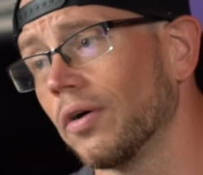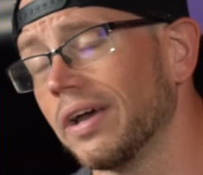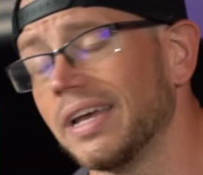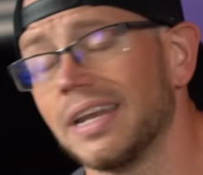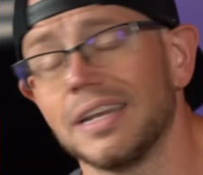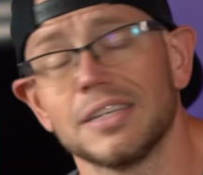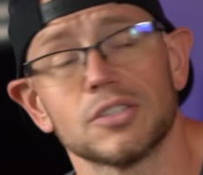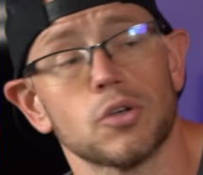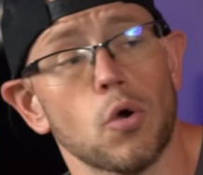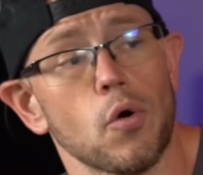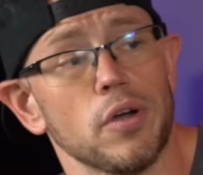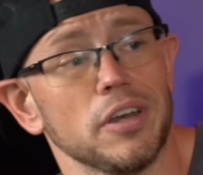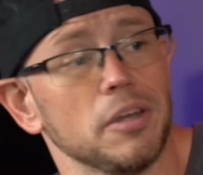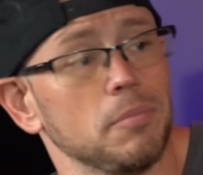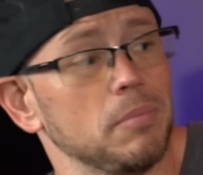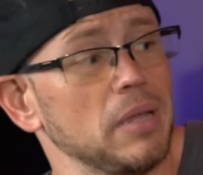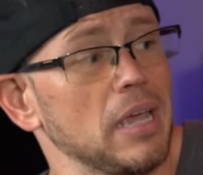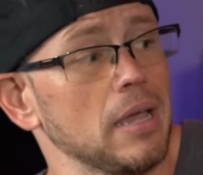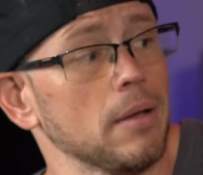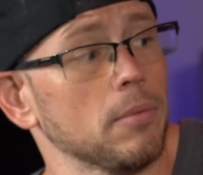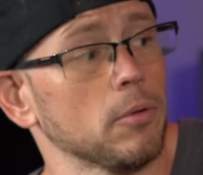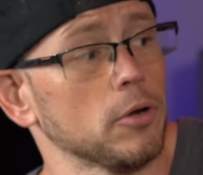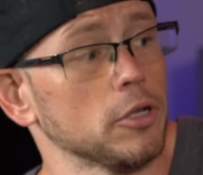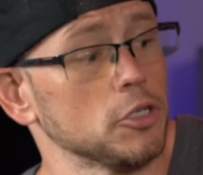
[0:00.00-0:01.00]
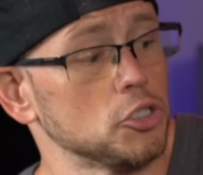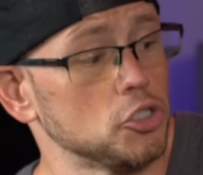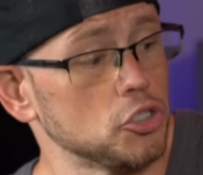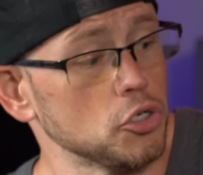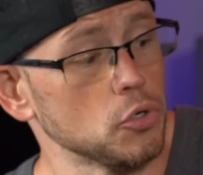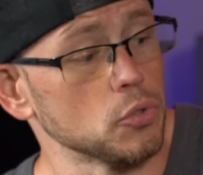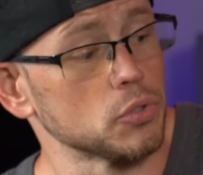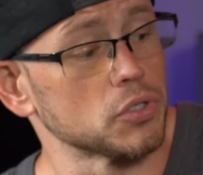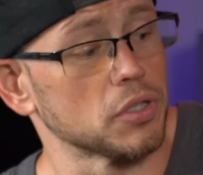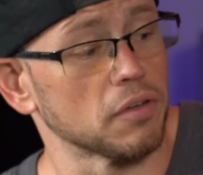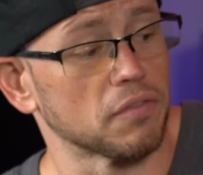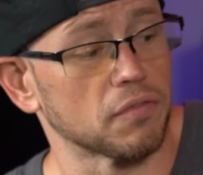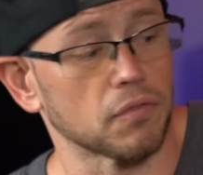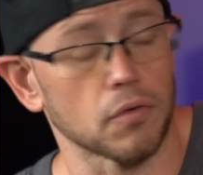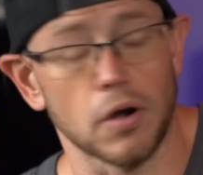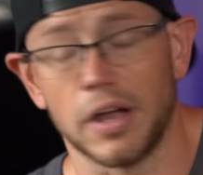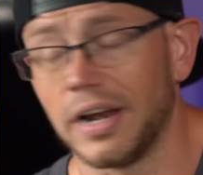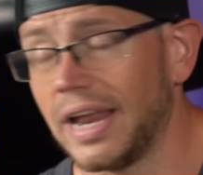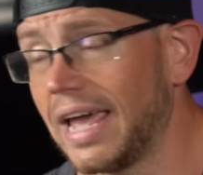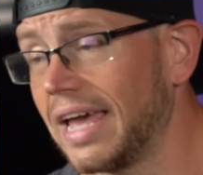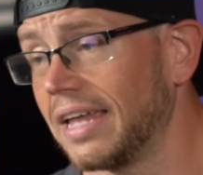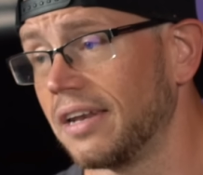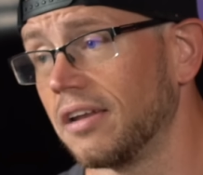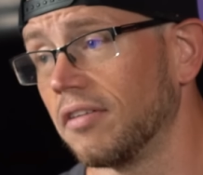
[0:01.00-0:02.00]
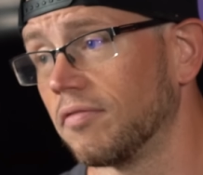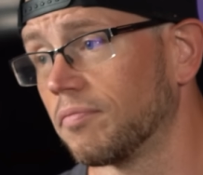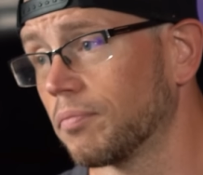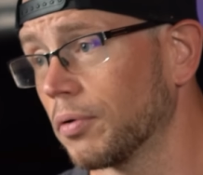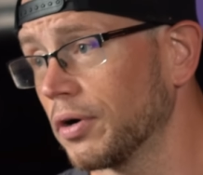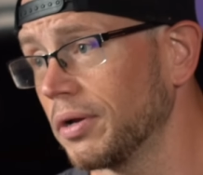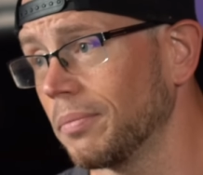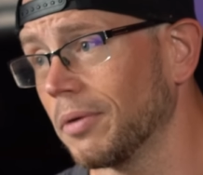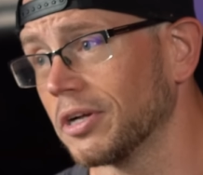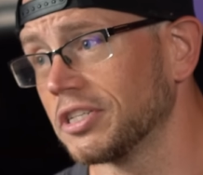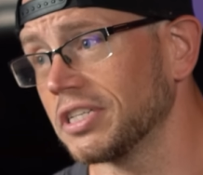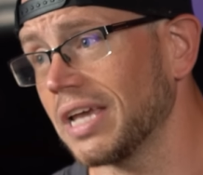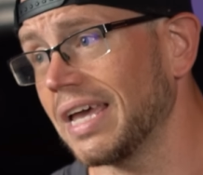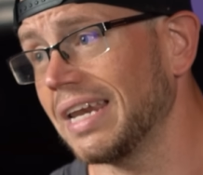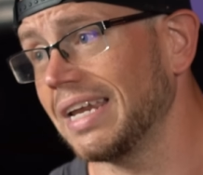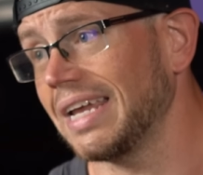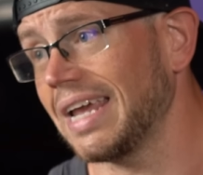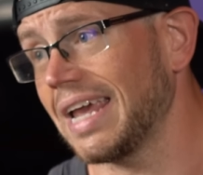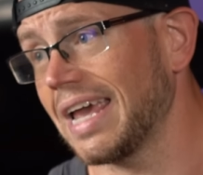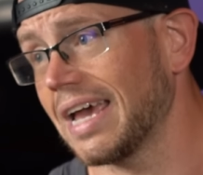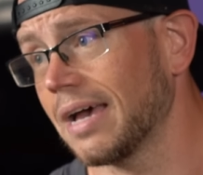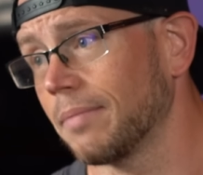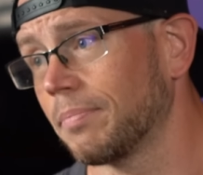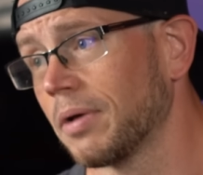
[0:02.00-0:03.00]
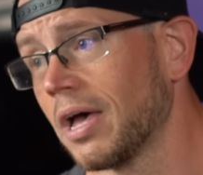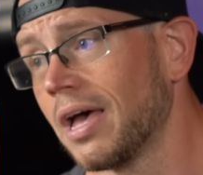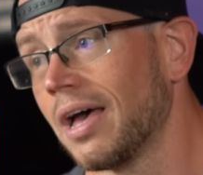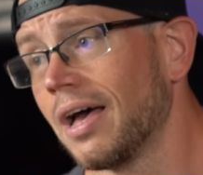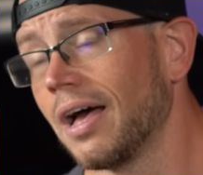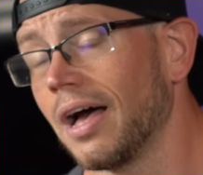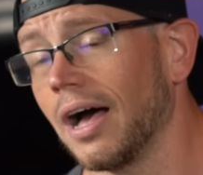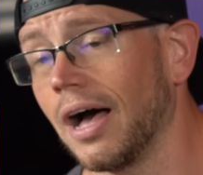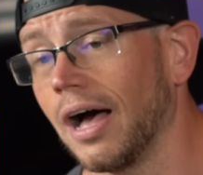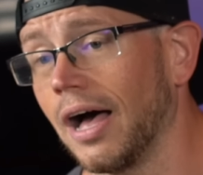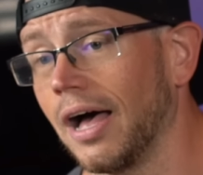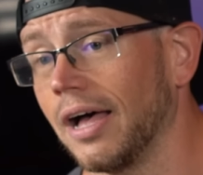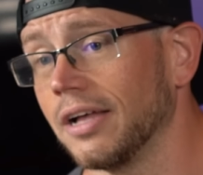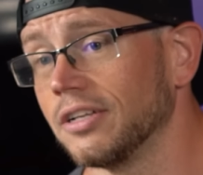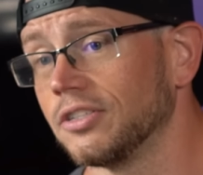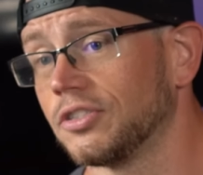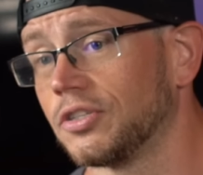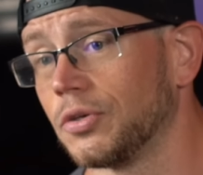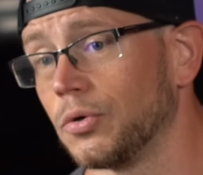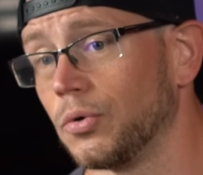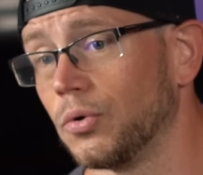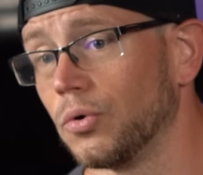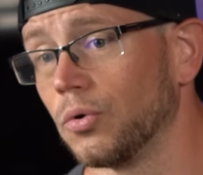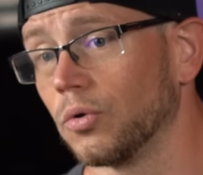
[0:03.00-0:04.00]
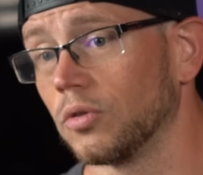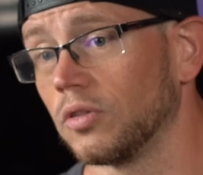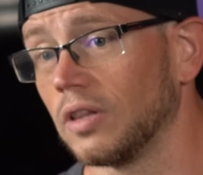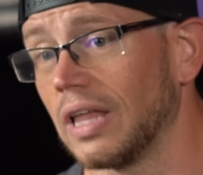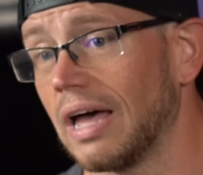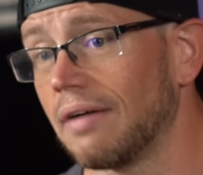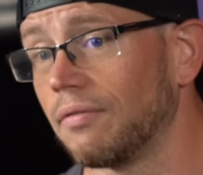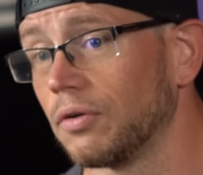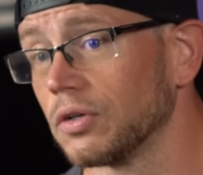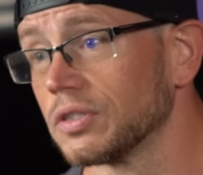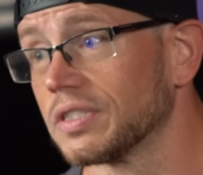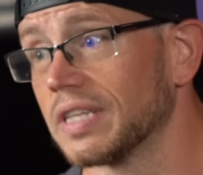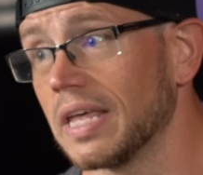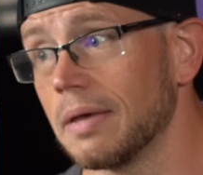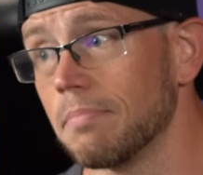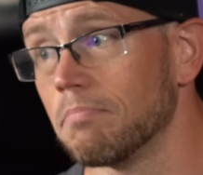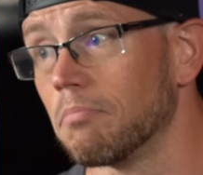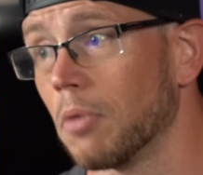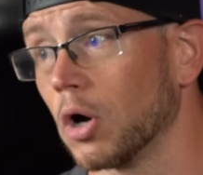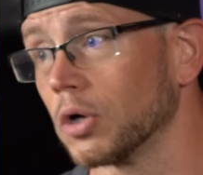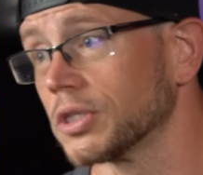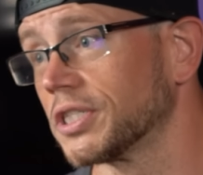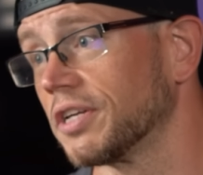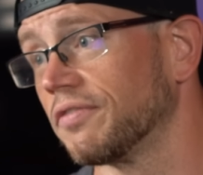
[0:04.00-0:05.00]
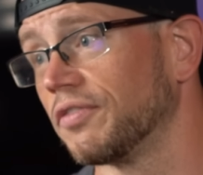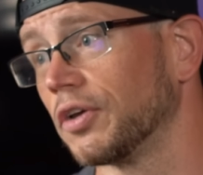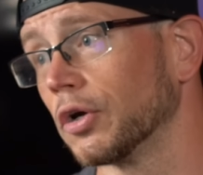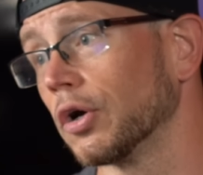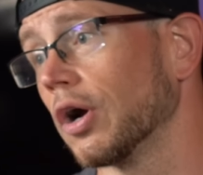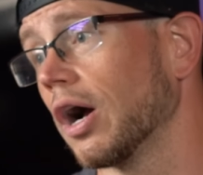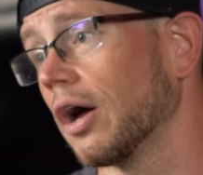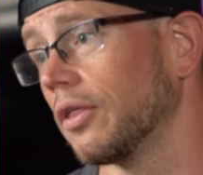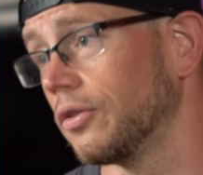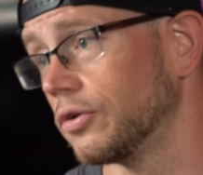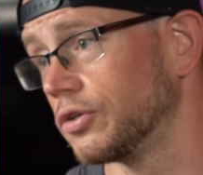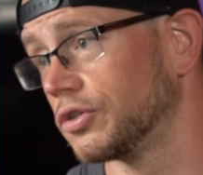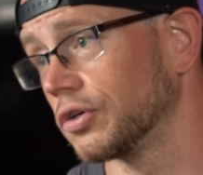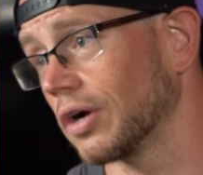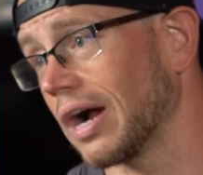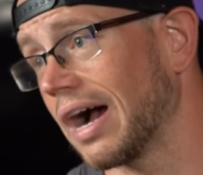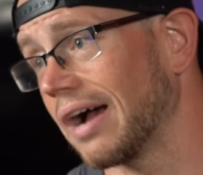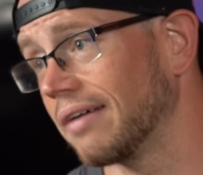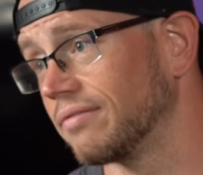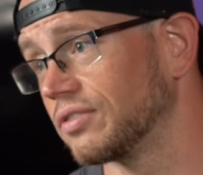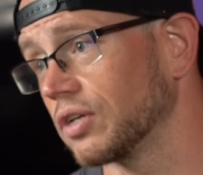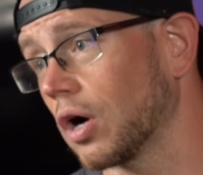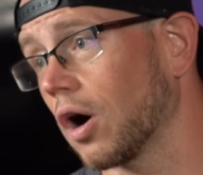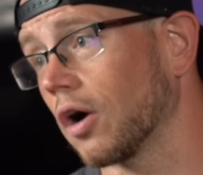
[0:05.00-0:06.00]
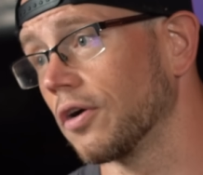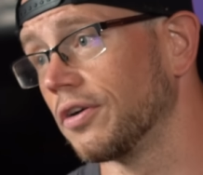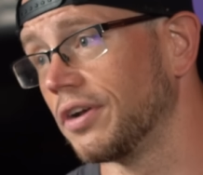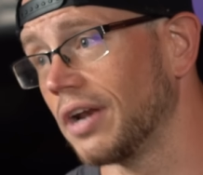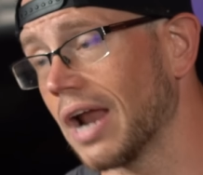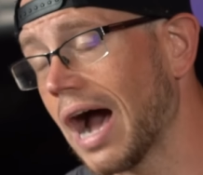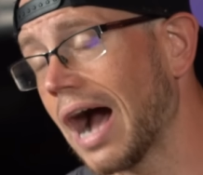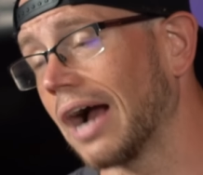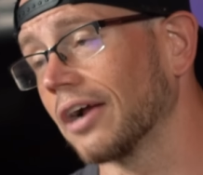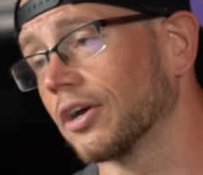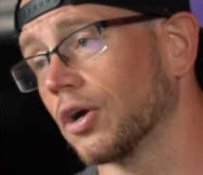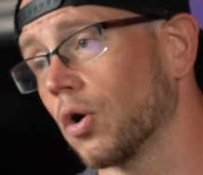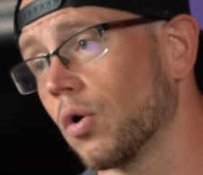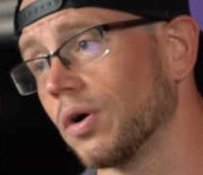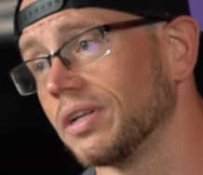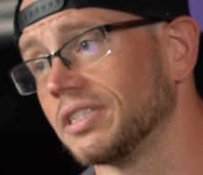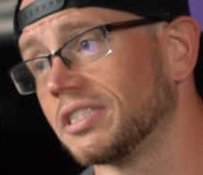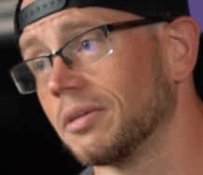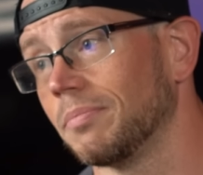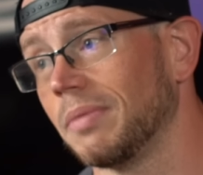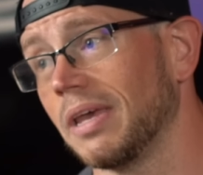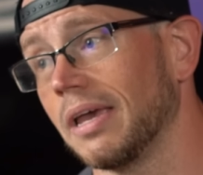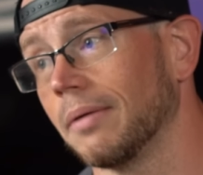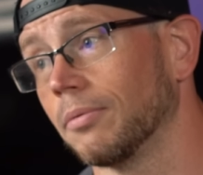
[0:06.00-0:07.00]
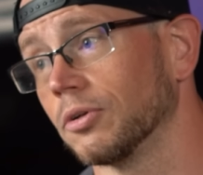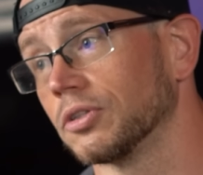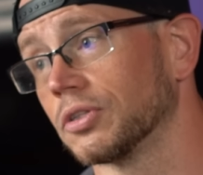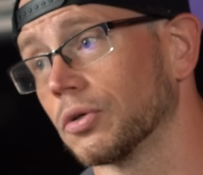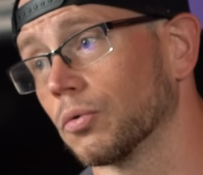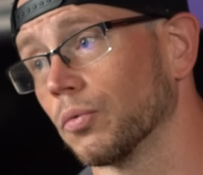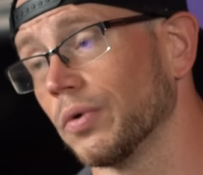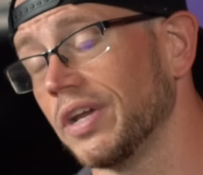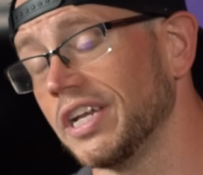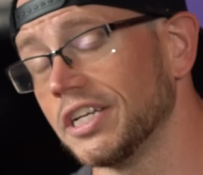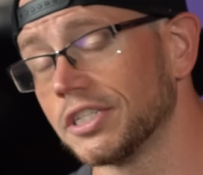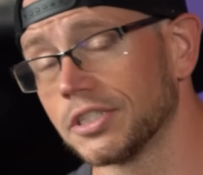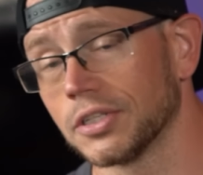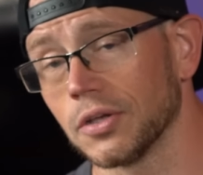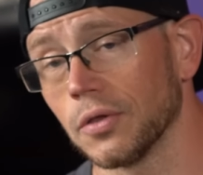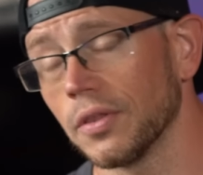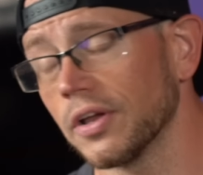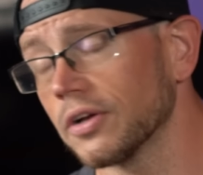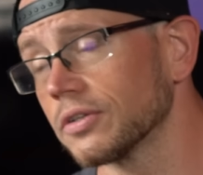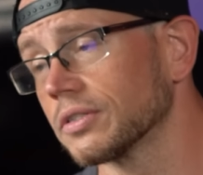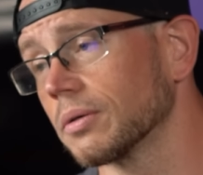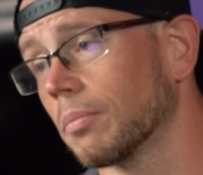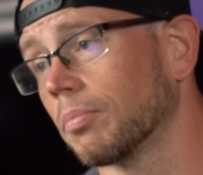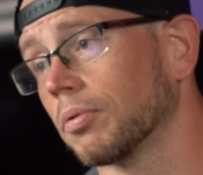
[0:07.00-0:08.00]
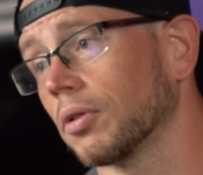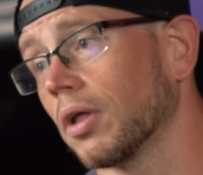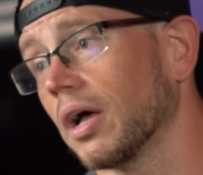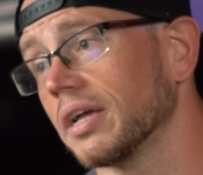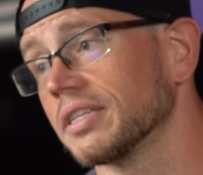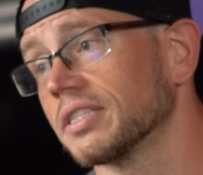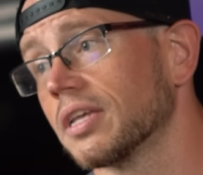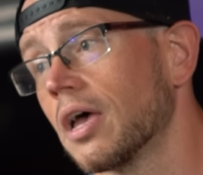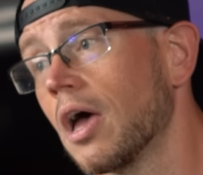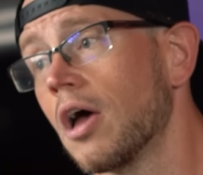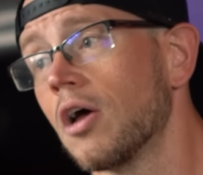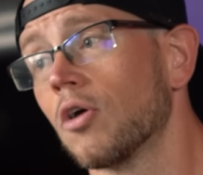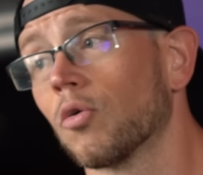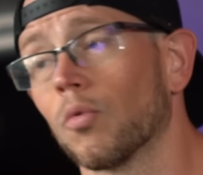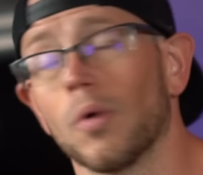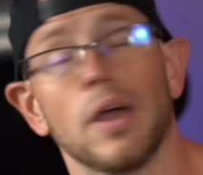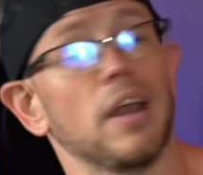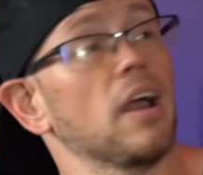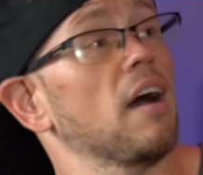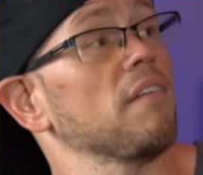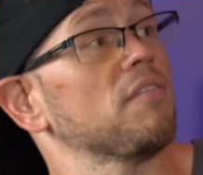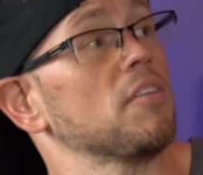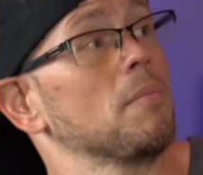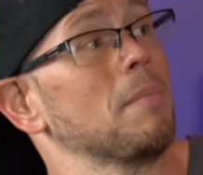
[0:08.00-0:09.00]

It is going to be able to juice the front end of pretty much any amp uh, to levels that most of your other drives are not going to be able to reach. So there's a plus right off the